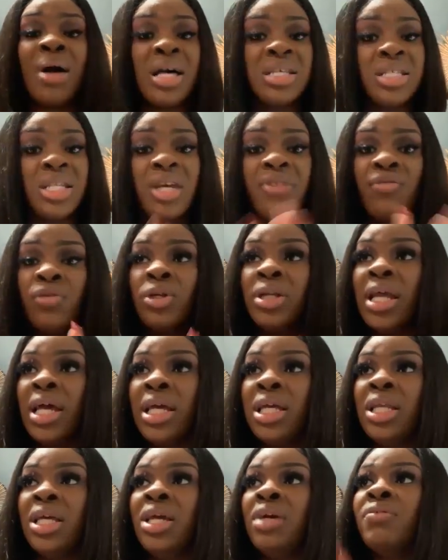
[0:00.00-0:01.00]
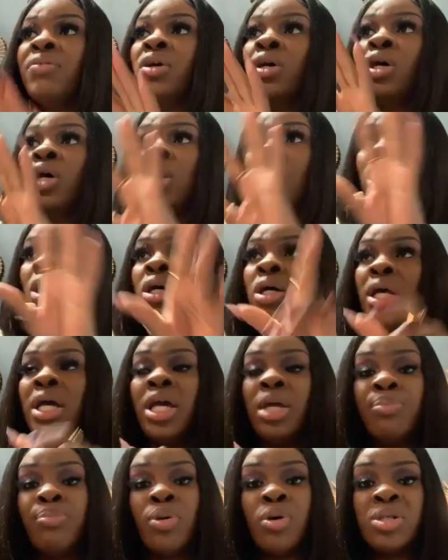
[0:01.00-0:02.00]
positive or negative.
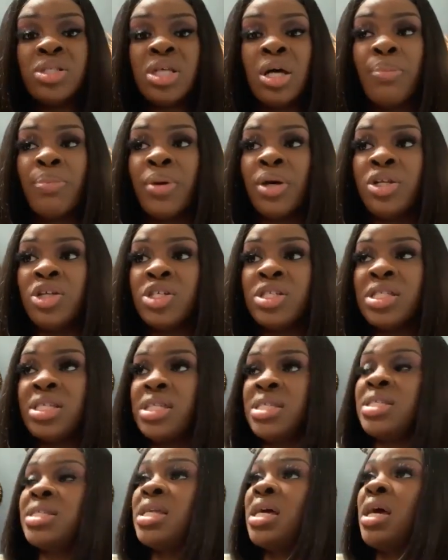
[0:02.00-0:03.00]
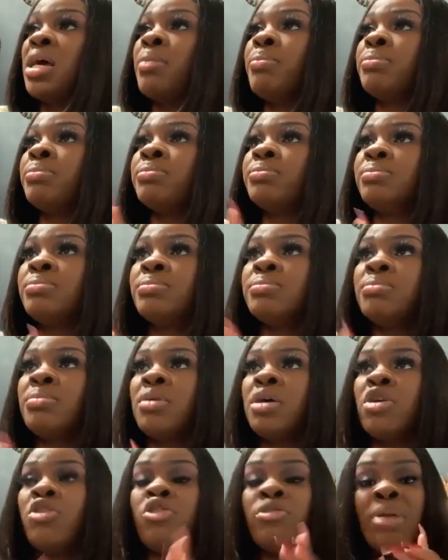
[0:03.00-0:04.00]
It pulls up on your system.
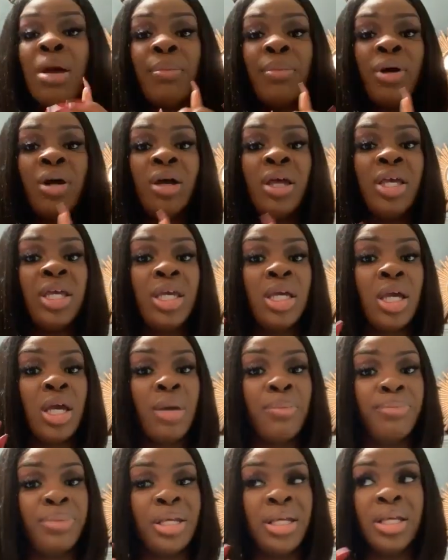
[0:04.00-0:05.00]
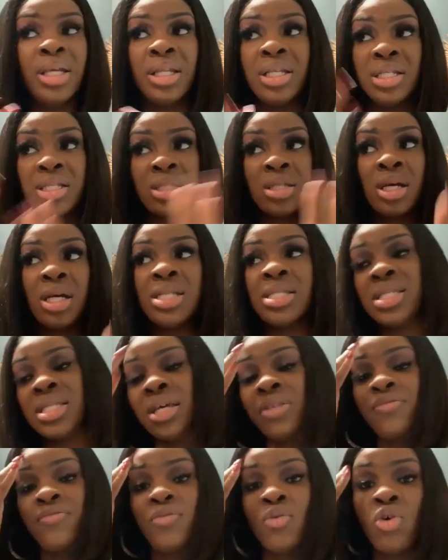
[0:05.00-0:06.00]
Remember, he completed his
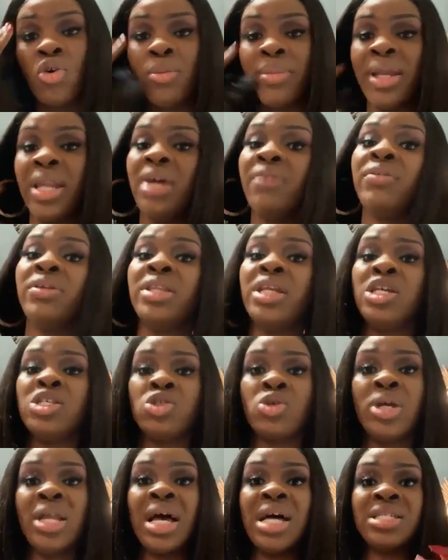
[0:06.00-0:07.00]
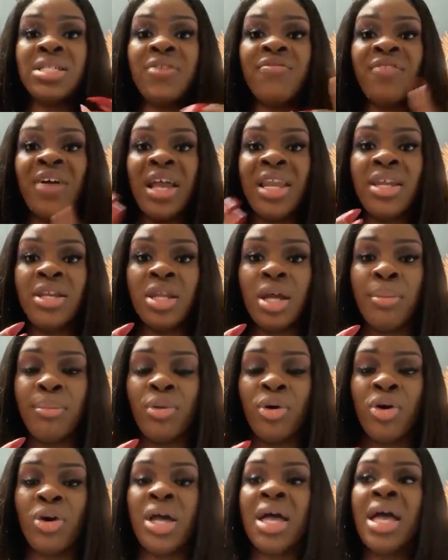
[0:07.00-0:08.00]
consent form and everything, so it has a valid
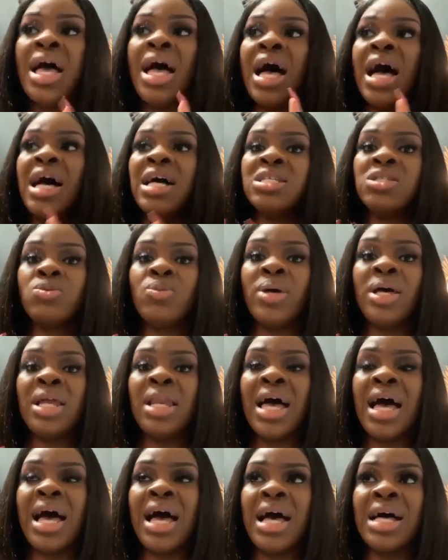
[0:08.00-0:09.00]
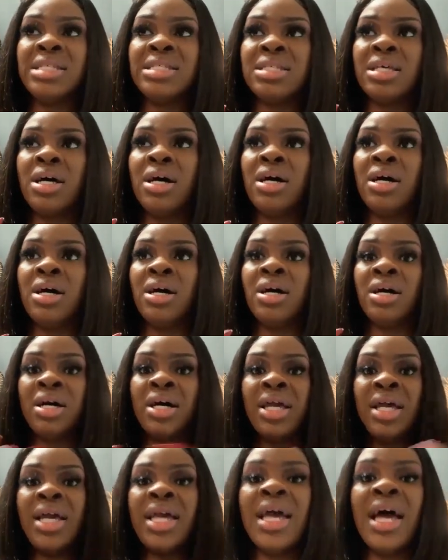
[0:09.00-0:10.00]
number as well as uh,
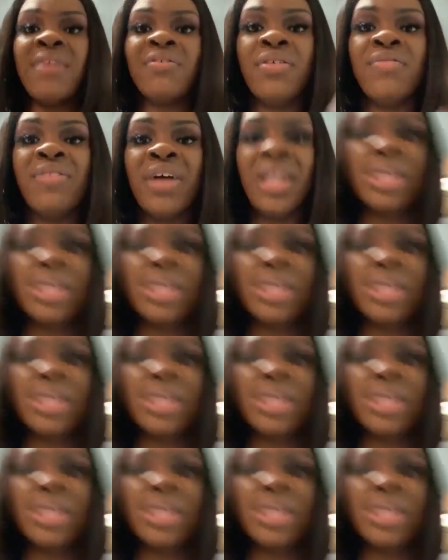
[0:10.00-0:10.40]
you have a